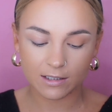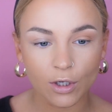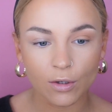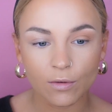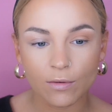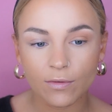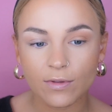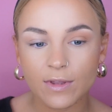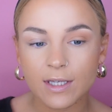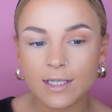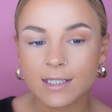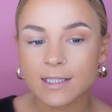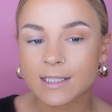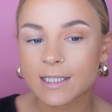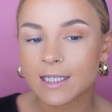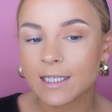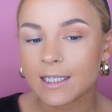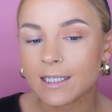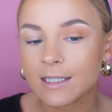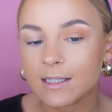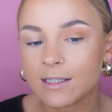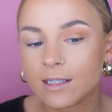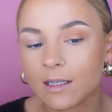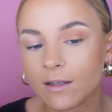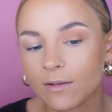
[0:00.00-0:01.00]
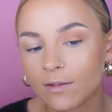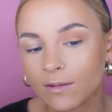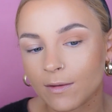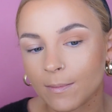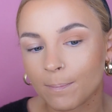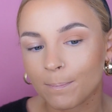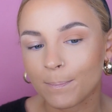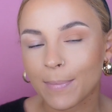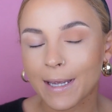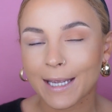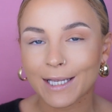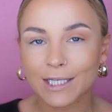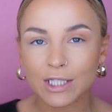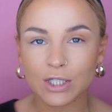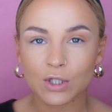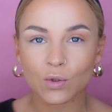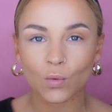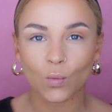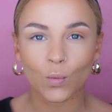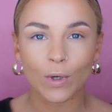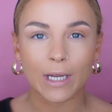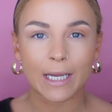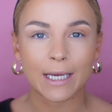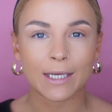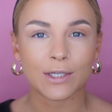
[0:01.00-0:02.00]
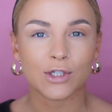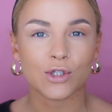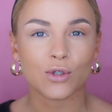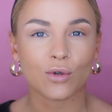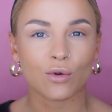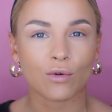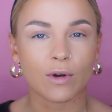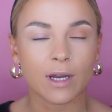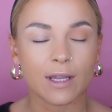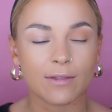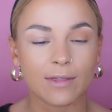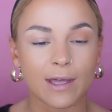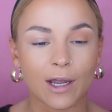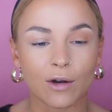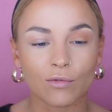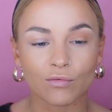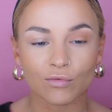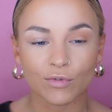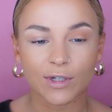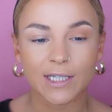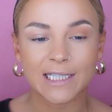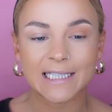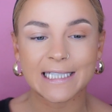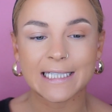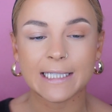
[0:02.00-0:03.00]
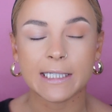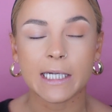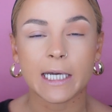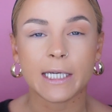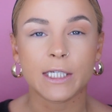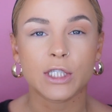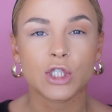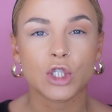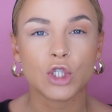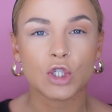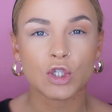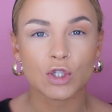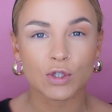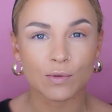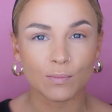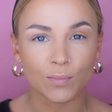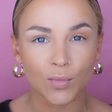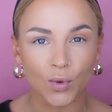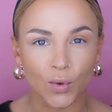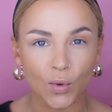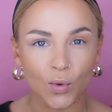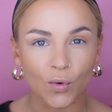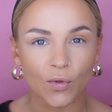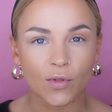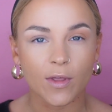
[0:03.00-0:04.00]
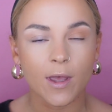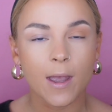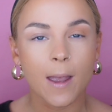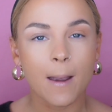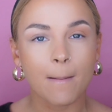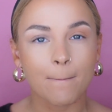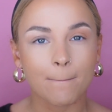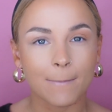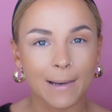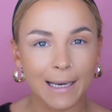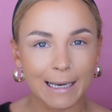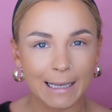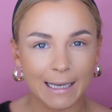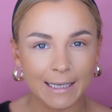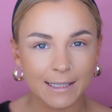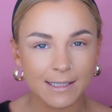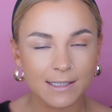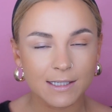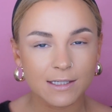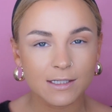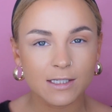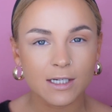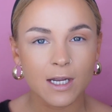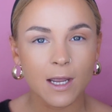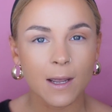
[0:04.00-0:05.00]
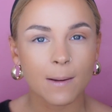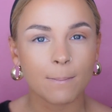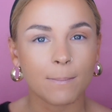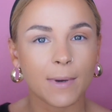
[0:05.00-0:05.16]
So this is the best way to create that really nice smooth blend,